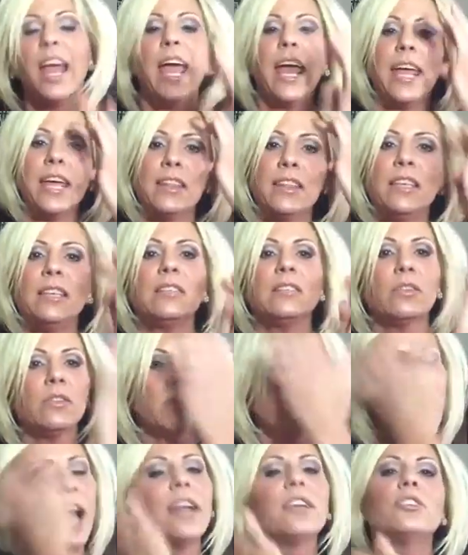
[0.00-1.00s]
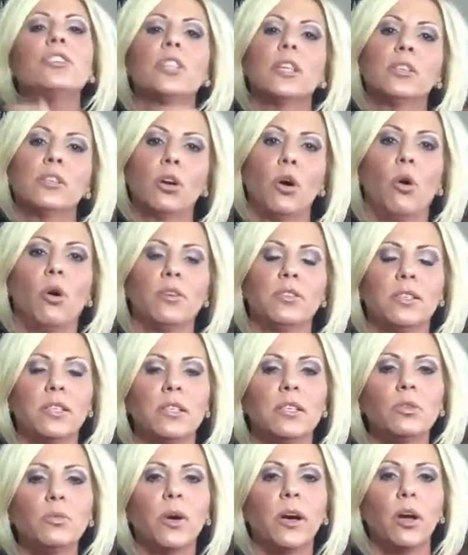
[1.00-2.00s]
And these are not just goals. This
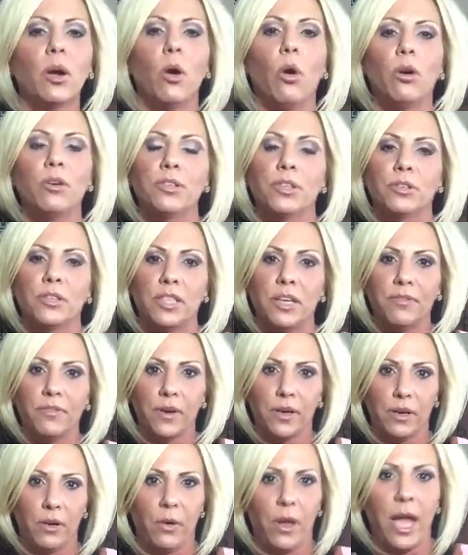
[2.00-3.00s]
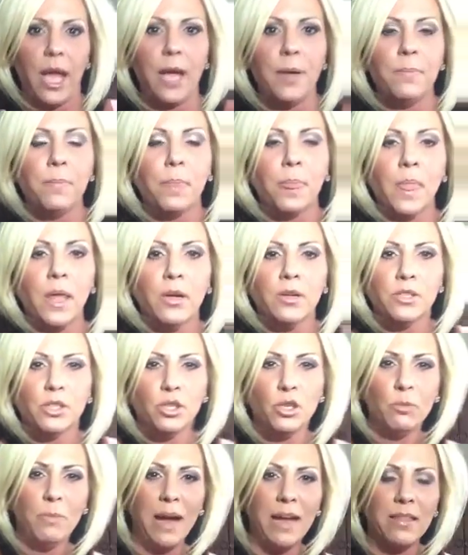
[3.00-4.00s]
is where goals are different, okay? So
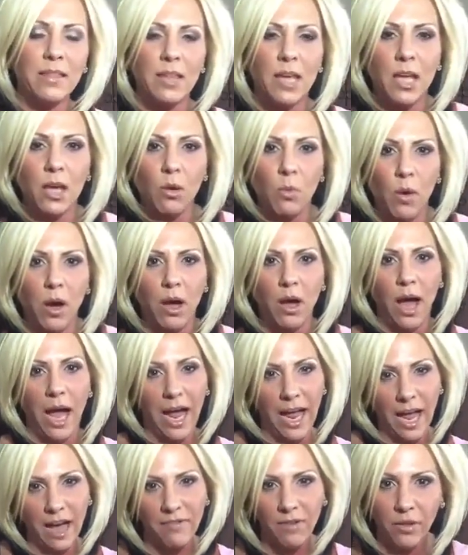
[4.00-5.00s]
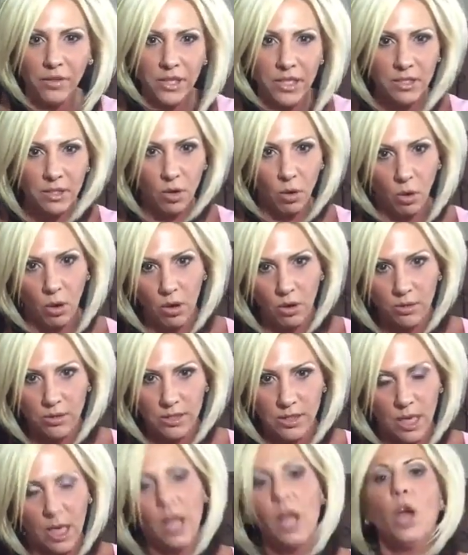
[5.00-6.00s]
you might think, well, I have all these goals.
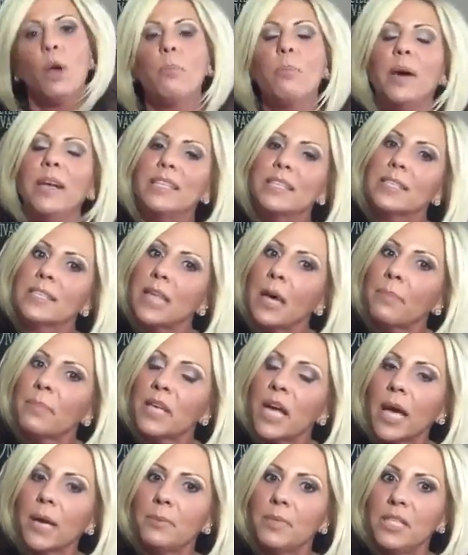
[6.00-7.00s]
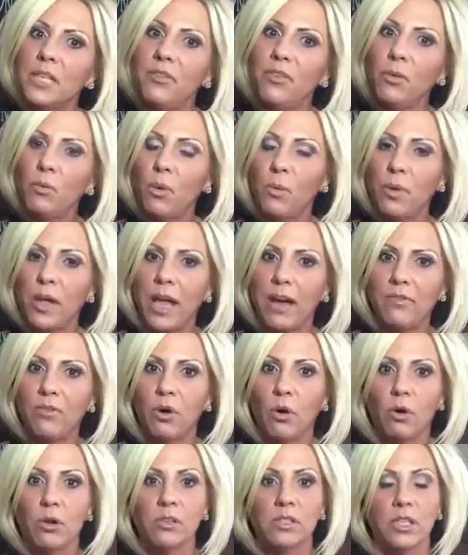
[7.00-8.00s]
But sometimes, even when we have
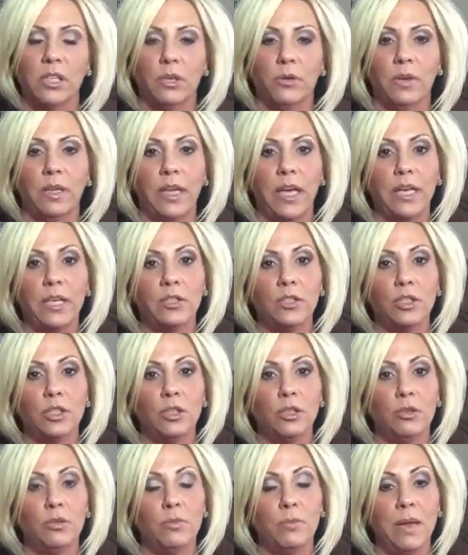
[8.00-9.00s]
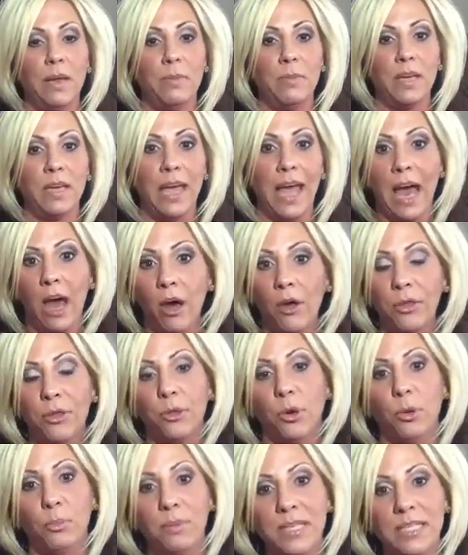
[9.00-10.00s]
goals that are related to maybe health
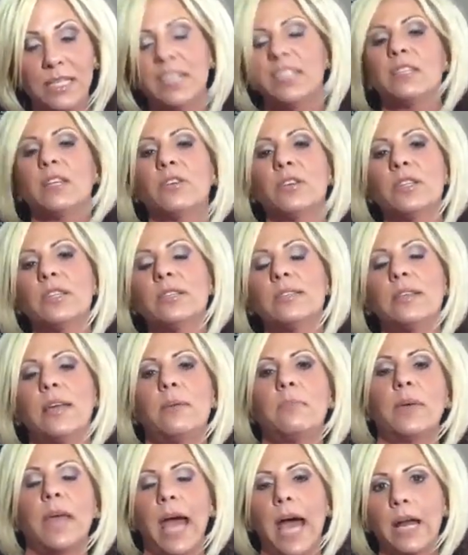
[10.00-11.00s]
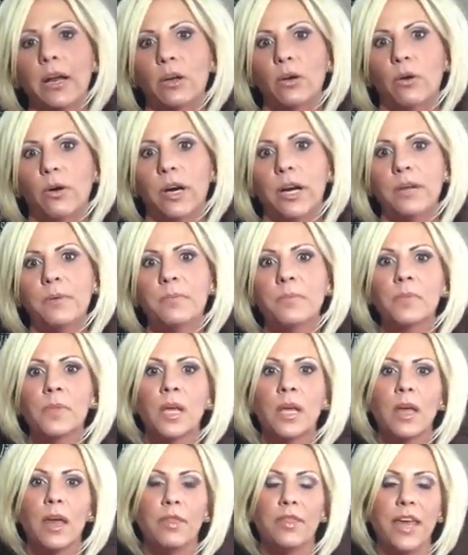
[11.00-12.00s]
or business, they're in the same category,
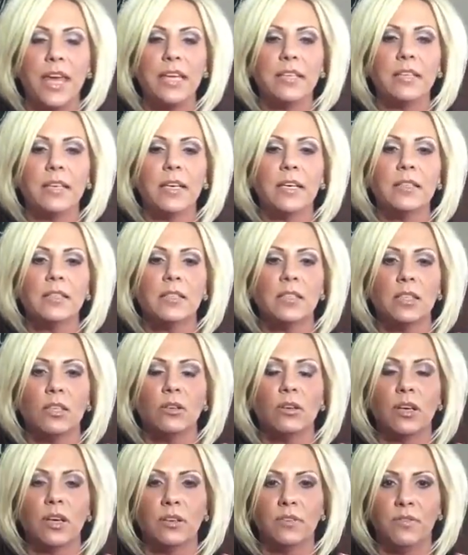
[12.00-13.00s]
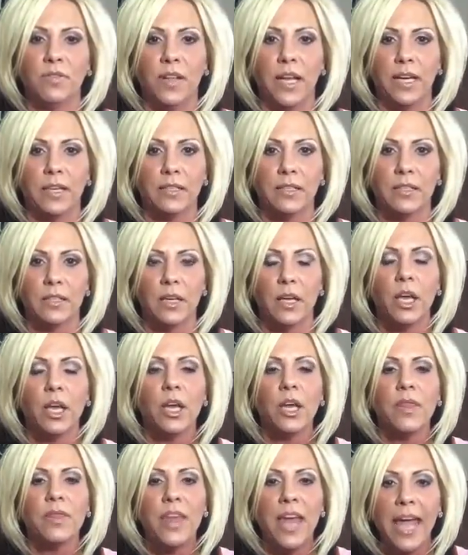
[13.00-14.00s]
they can still conflict.
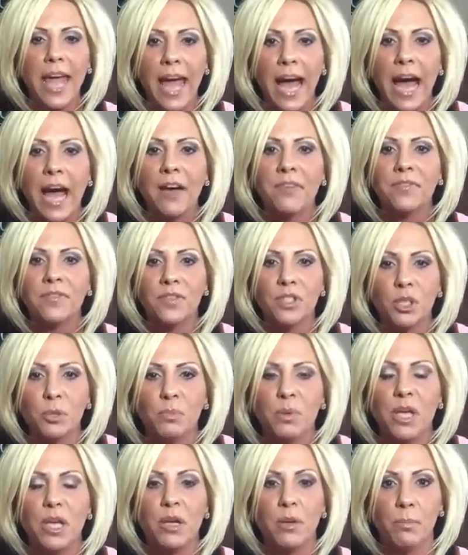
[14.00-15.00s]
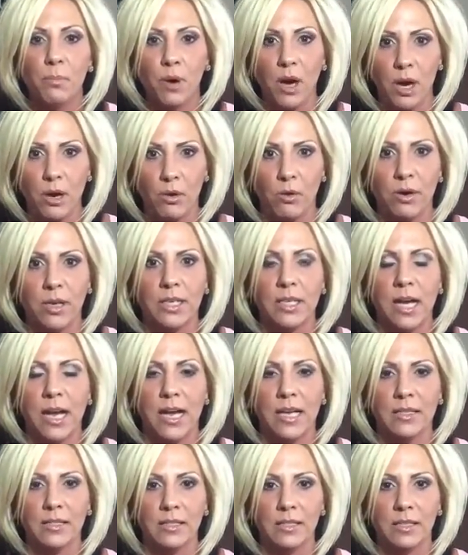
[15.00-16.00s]
They have to be
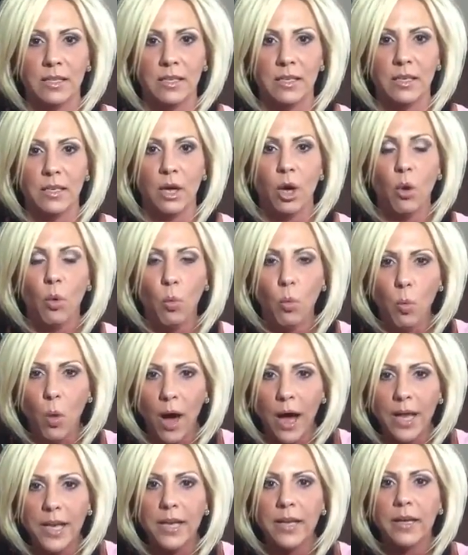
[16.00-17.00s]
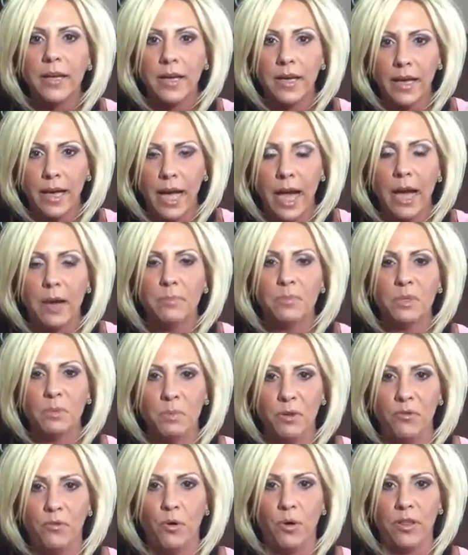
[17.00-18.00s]
prioritized. One comes
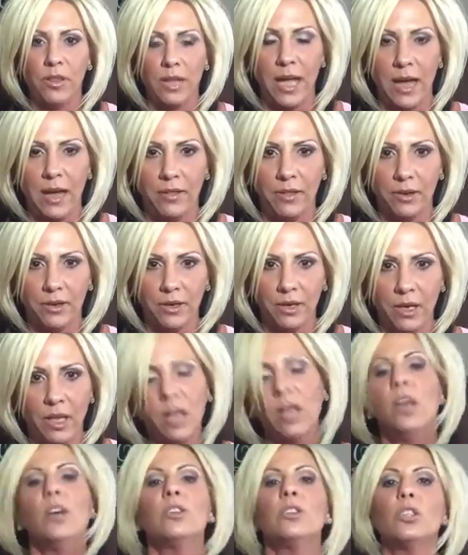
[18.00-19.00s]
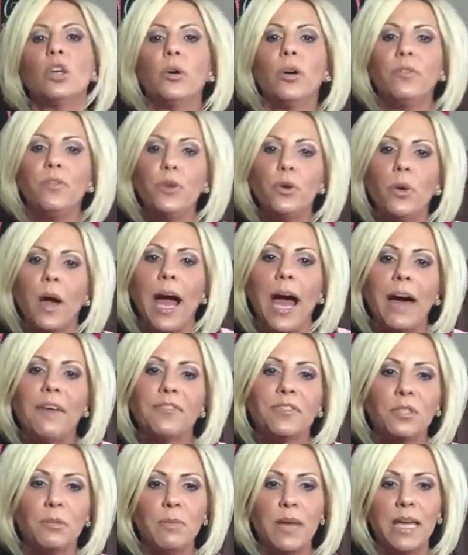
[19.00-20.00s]
before other. So if you have
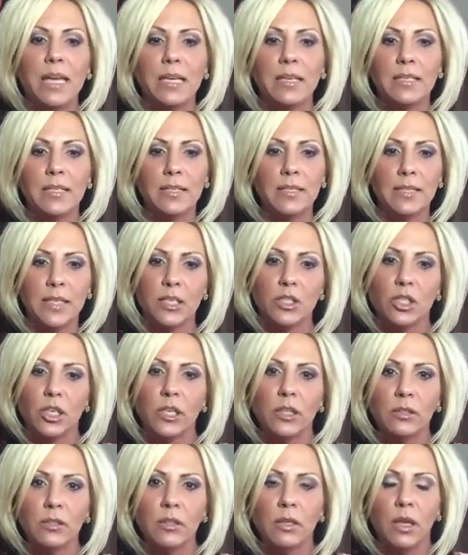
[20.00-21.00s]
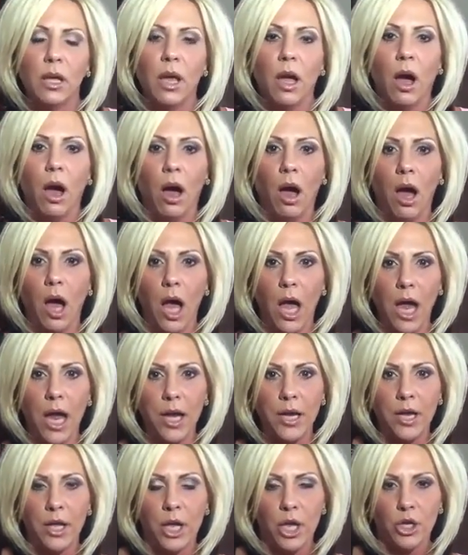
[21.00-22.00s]
to make a decision
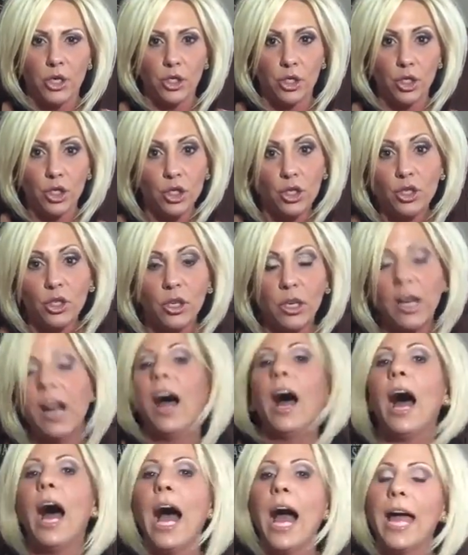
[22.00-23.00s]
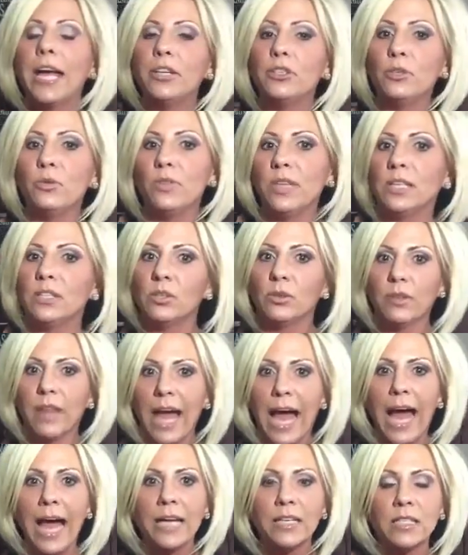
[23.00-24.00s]
on should I do this or
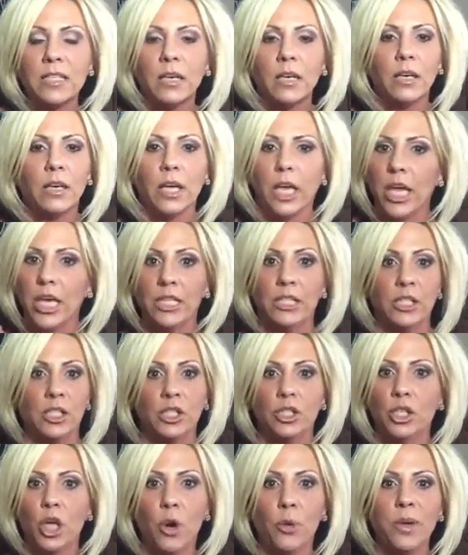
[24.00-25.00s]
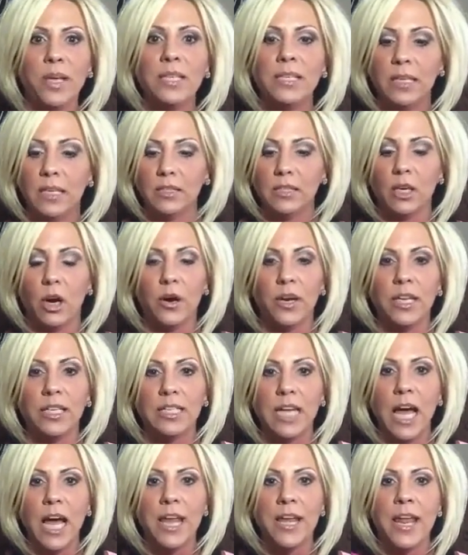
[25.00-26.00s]
that, it's so easy. It's already
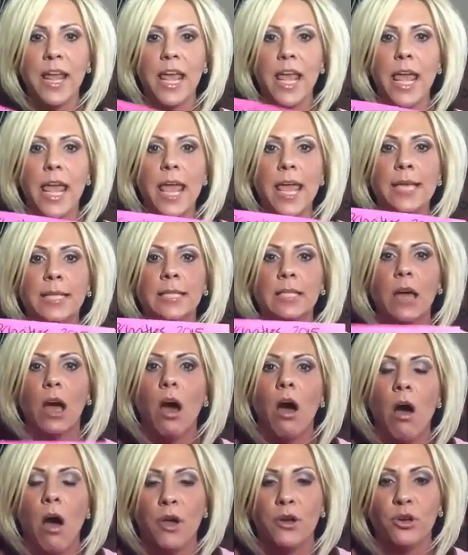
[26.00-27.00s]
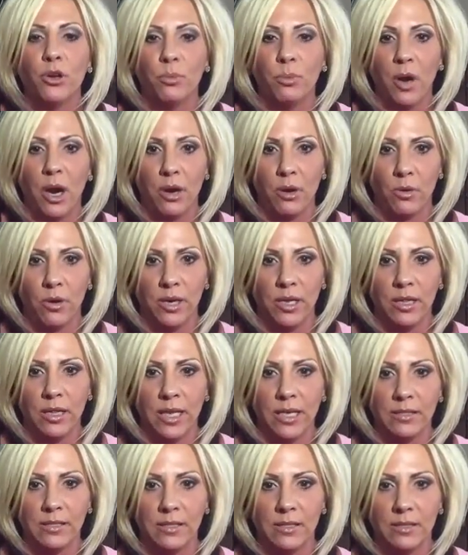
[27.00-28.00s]
done. It's on your priority
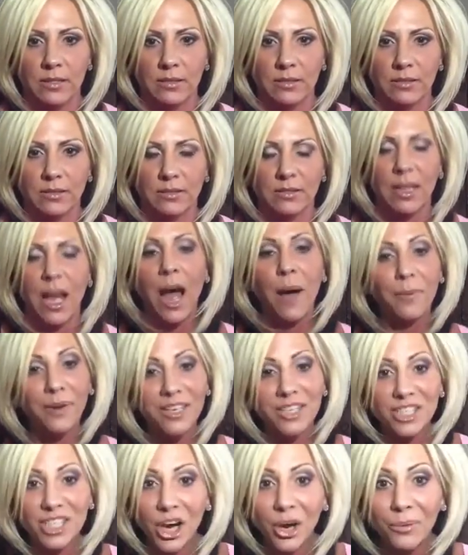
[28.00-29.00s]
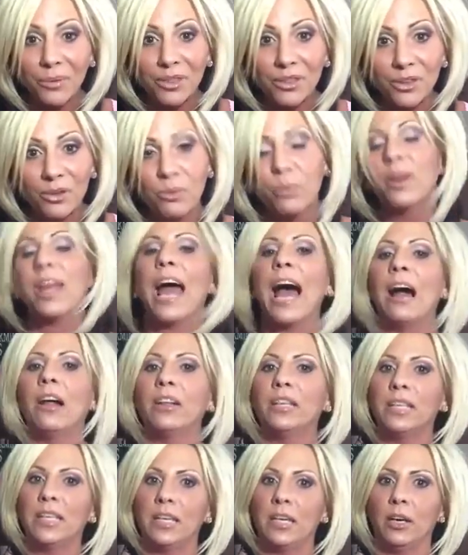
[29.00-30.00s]
list. I want to share with you
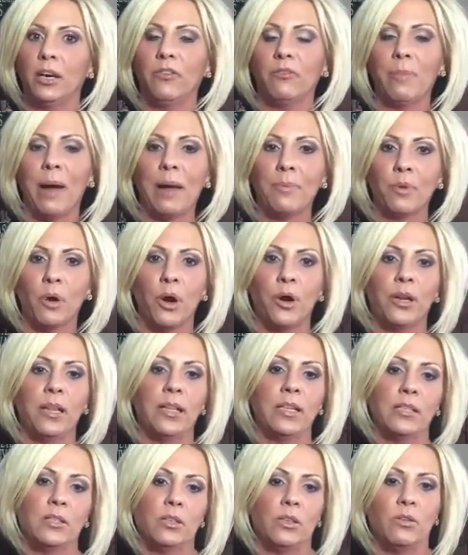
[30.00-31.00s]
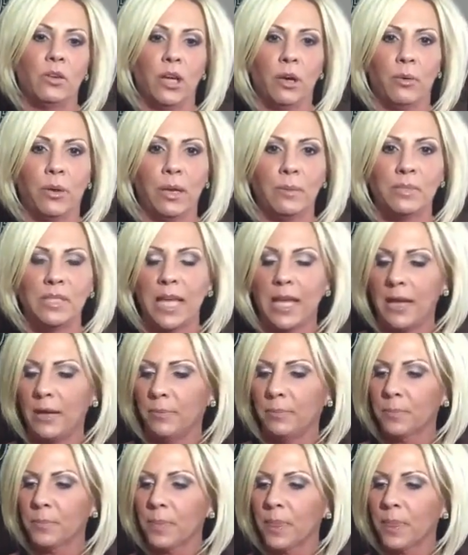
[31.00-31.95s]
reality here of my priority list so you'll get what I'm saying.